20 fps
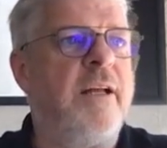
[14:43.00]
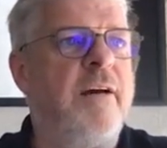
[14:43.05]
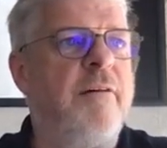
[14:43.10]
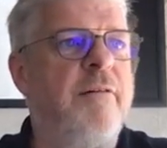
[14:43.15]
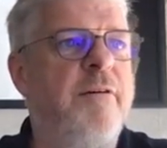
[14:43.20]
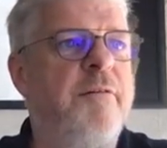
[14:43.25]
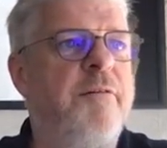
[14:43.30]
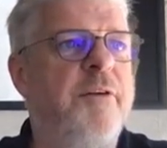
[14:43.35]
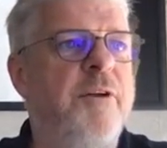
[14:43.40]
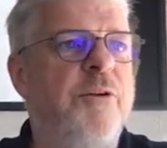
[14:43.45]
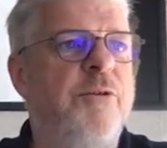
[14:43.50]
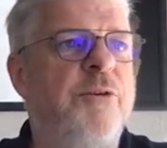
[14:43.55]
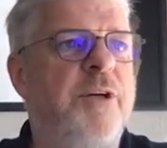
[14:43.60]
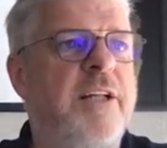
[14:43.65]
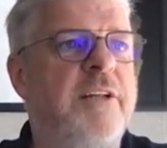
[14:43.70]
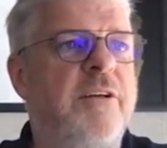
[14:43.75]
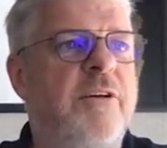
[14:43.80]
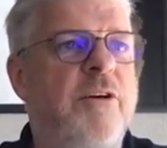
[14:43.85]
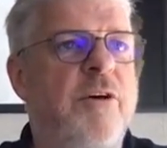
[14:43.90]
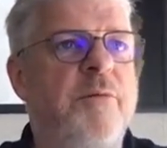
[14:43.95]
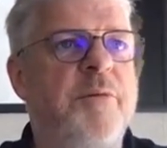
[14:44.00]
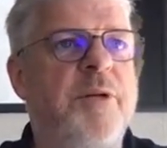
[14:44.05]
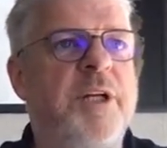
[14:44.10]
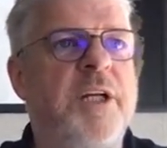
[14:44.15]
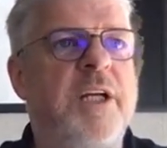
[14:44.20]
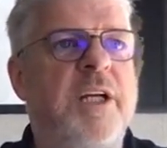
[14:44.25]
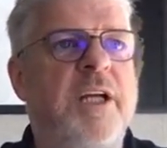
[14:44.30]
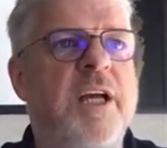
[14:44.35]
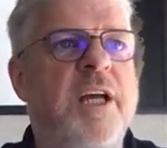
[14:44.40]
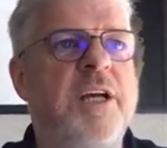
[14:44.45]
Now, if you look at the
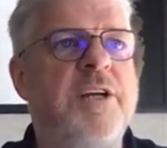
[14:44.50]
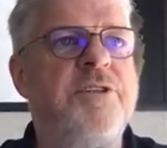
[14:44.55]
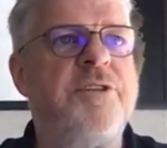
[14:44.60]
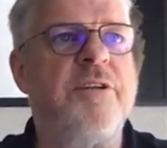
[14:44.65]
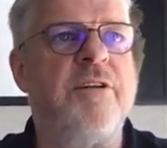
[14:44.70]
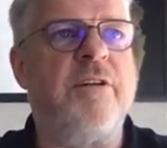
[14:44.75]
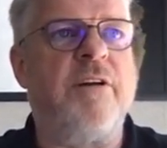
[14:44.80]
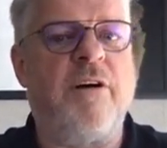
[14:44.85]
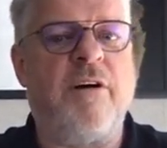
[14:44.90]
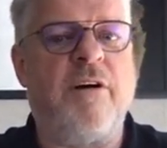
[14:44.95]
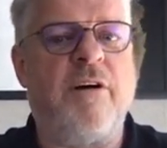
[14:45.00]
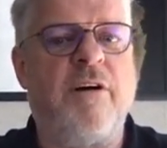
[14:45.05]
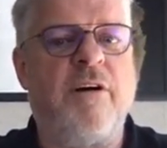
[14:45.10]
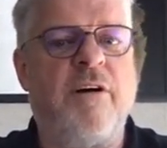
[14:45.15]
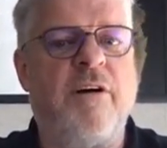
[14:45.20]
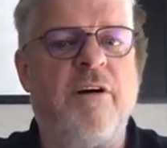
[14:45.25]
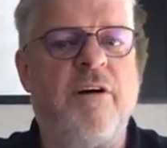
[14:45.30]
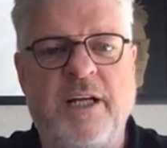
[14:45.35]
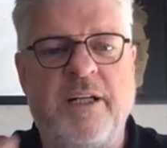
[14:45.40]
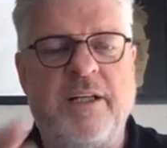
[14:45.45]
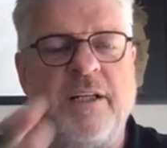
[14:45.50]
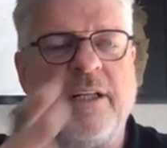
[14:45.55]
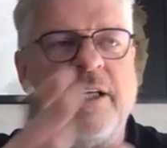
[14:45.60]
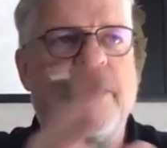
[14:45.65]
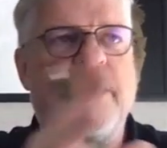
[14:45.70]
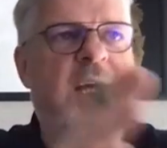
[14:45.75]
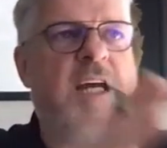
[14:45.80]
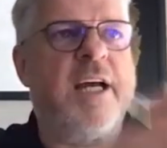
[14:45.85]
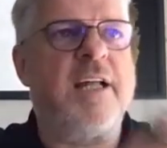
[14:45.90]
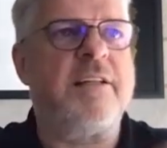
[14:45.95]
communication of
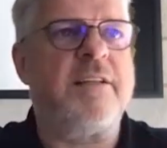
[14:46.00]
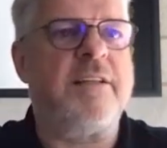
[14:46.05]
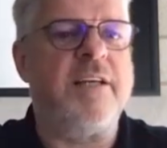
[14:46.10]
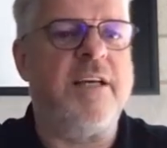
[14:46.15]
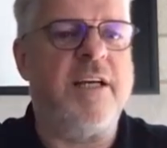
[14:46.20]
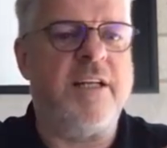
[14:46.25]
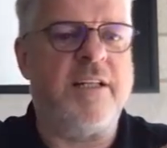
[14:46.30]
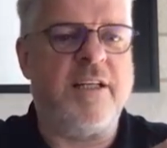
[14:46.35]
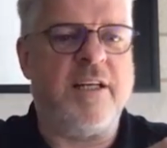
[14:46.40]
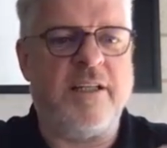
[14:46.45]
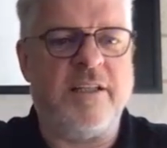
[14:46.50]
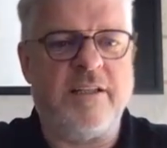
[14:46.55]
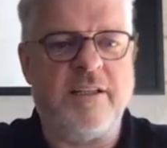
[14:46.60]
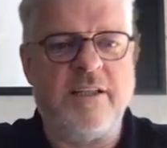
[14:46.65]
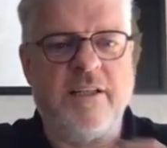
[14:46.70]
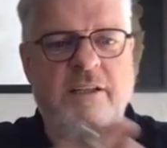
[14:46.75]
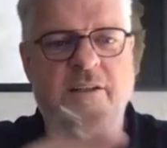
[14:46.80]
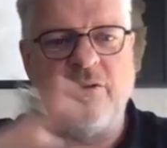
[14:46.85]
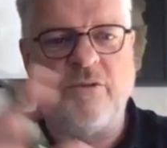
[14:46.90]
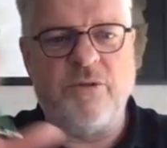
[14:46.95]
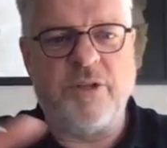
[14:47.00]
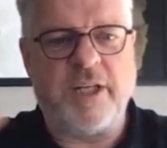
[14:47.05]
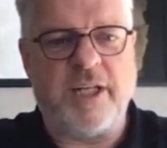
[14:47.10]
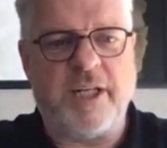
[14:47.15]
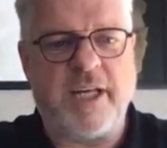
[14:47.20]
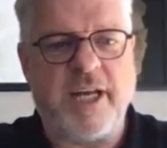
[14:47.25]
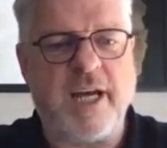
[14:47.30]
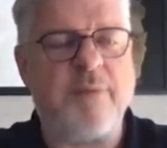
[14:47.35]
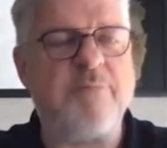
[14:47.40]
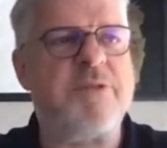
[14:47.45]
bringing the CAD data
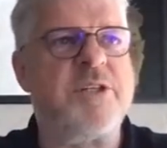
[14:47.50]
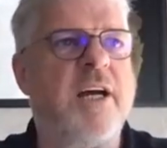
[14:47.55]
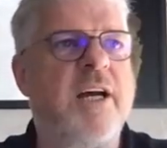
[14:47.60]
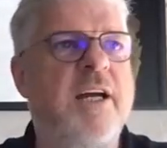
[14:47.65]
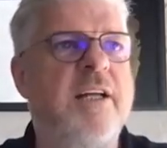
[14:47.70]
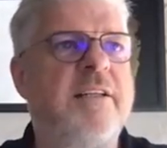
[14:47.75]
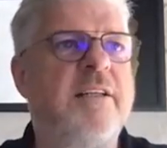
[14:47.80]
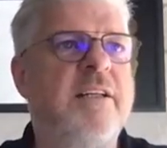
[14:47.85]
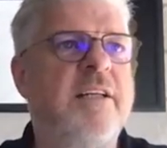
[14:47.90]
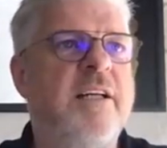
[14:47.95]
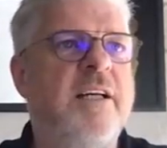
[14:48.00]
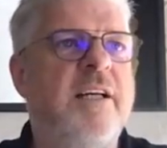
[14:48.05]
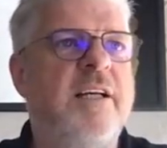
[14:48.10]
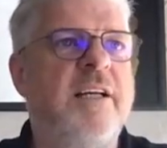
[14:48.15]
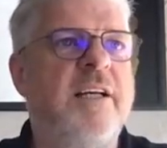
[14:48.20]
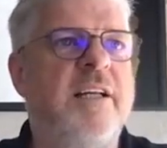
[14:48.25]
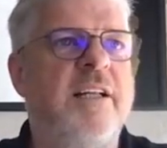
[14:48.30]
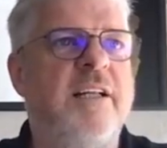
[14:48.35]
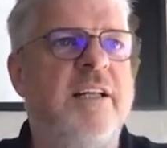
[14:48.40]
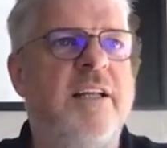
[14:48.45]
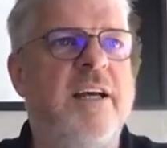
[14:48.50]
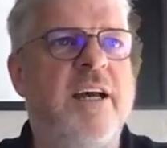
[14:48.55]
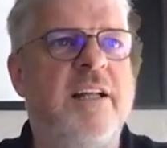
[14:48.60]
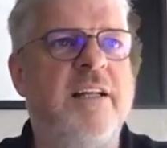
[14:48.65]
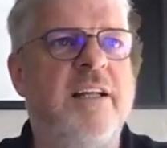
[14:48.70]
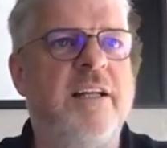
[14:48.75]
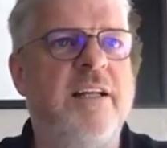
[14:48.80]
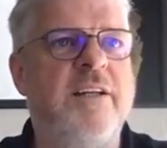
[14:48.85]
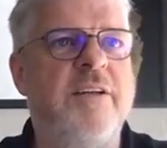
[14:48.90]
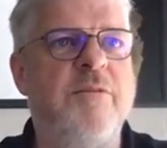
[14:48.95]
to the CAM side,
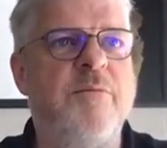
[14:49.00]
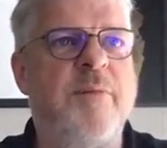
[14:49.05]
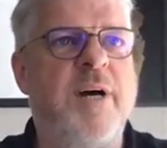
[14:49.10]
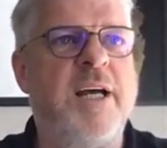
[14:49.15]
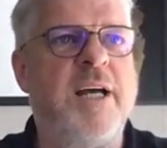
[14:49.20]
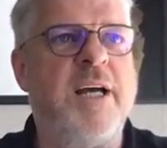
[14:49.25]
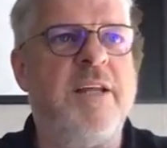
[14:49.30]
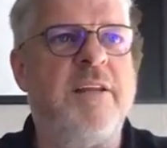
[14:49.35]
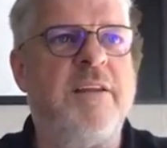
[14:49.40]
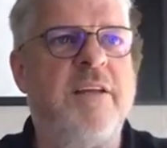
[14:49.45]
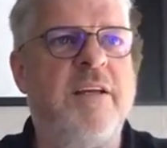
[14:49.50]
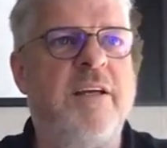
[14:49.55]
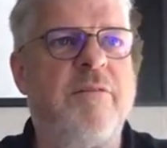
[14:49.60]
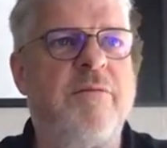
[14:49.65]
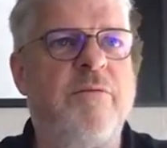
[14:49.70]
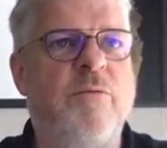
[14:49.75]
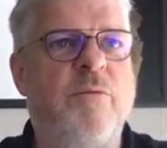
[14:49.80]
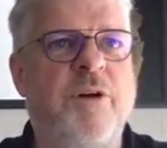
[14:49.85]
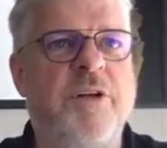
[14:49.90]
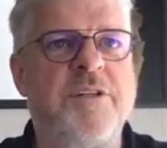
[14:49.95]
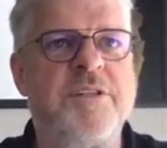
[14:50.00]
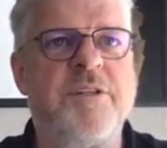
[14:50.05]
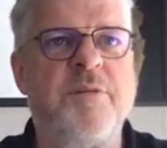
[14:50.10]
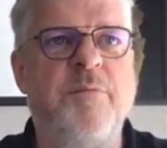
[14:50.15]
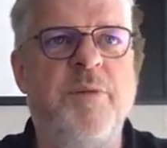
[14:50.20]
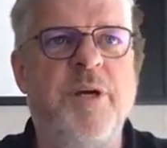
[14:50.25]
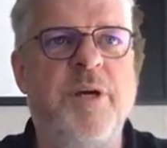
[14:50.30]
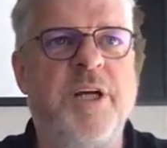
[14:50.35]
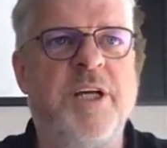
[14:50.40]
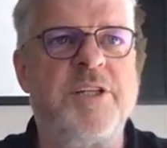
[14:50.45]
then you might think of
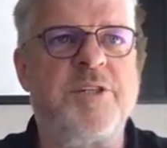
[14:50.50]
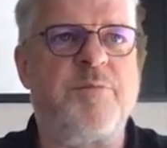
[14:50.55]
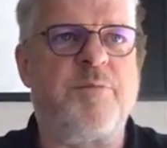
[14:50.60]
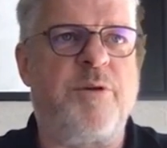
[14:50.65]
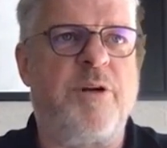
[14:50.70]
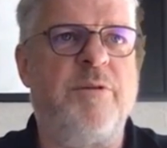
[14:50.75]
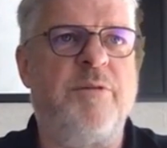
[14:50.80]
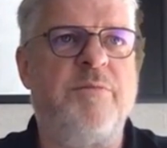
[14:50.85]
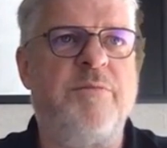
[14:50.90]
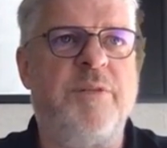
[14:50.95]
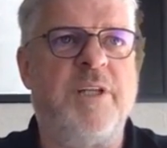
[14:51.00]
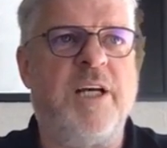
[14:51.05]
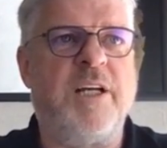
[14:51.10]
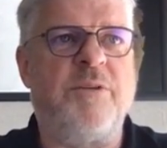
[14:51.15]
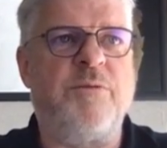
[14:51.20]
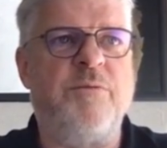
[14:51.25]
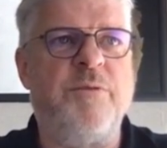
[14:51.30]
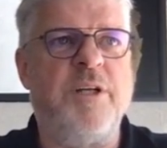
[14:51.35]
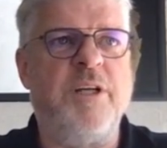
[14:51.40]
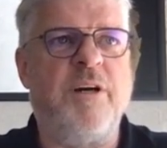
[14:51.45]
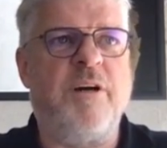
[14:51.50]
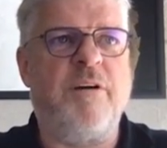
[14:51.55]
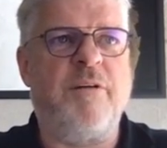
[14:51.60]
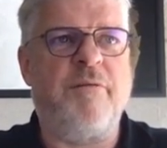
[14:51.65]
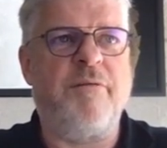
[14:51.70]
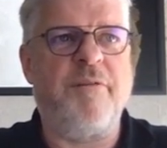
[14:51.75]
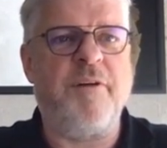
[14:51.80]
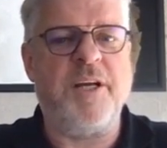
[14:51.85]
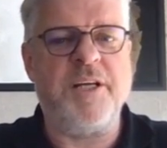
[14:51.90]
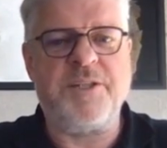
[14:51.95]
what is the biggest problem that we
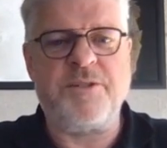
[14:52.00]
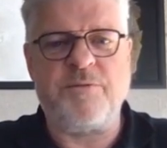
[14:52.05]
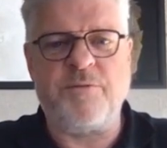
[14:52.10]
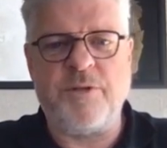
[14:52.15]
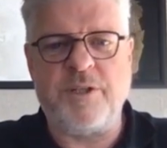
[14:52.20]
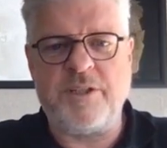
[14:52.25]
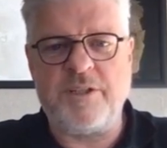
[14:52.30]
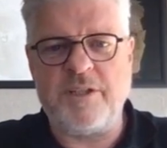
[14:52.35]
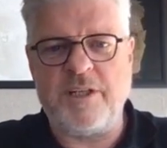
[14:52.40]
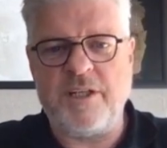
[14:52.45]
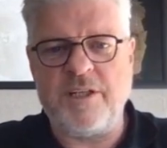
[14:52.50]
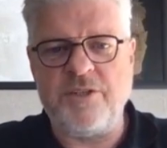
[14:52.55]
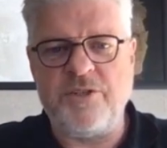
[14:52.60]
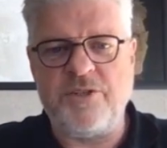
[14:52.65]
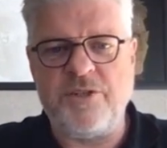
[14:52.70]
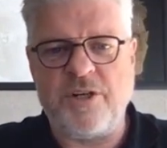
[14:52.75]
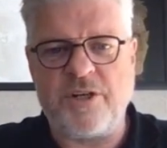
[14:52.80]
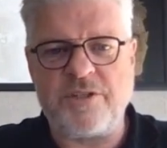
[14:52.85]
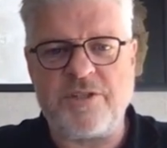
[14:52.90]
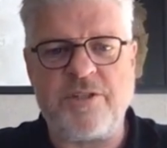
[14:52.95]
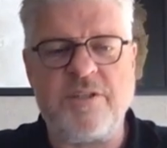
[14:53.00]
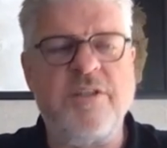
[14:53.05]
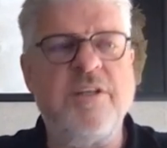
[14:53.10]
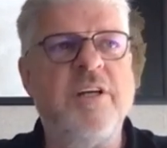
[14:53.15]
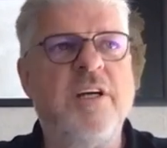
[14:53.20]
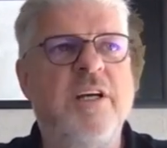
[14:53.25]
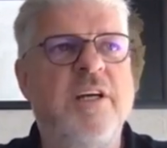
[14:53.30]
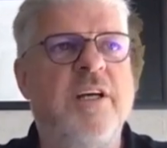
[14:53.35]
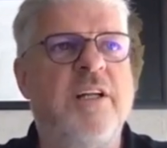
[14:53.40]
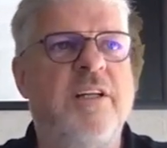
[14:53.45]
are faced with in
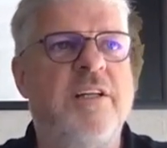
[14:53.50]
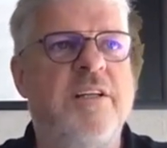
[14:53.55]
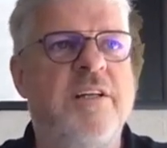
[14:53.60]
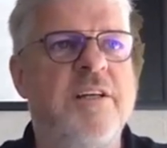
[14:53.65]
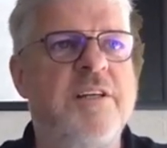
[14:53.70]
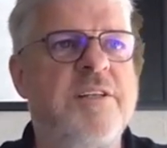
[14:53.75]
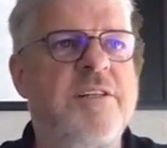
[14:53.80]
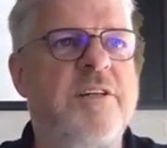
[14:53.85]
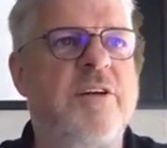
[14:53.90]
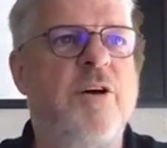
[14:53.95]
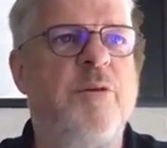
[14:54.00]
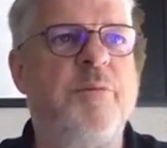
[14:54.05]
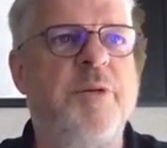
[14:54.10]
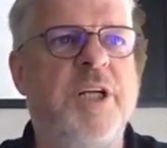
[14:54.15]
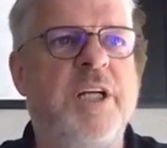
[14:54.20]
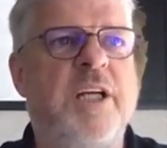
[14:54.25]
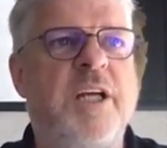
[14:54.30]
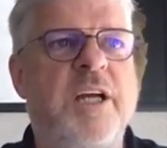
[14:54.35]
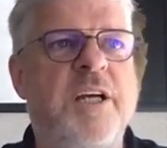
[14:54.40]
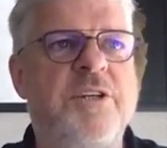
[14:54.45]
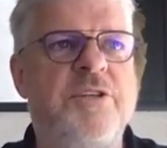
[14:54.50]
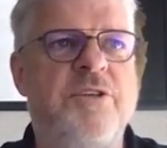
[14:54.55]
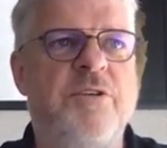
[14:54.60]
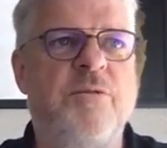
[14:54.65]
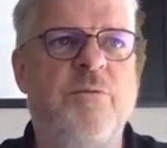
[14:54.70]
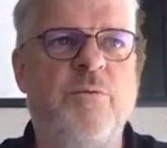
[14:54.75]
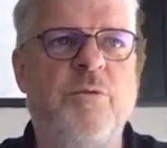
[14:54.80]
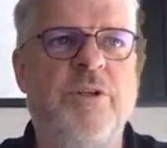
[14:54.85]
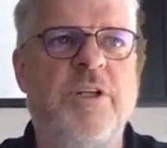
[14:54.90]
just this communication.